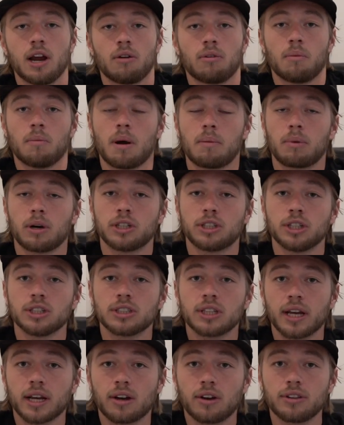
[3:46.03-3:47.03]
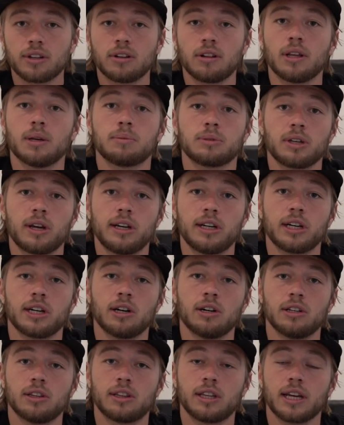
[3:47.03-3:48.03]
Remember, just like on the lip slide, you're
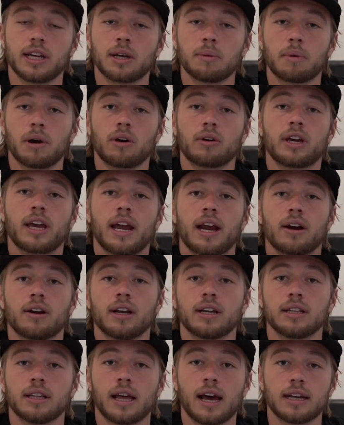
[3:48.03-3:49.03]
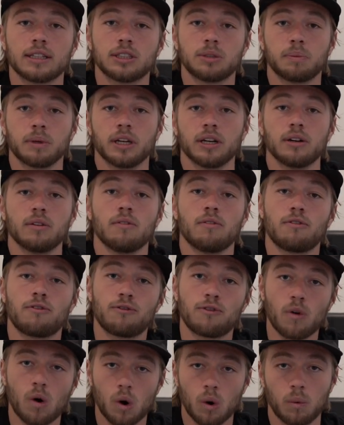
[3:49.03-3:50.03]
going to think about carrying that speed
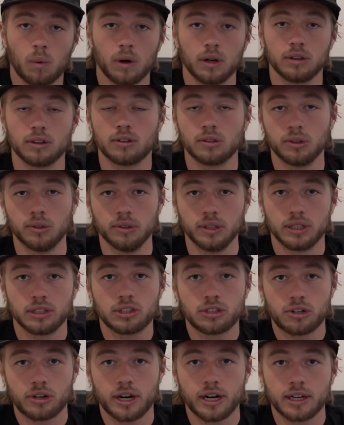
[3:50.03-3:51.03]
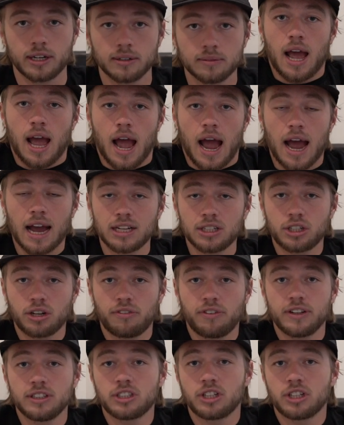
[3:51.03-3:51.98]
forward through this trick. As your fins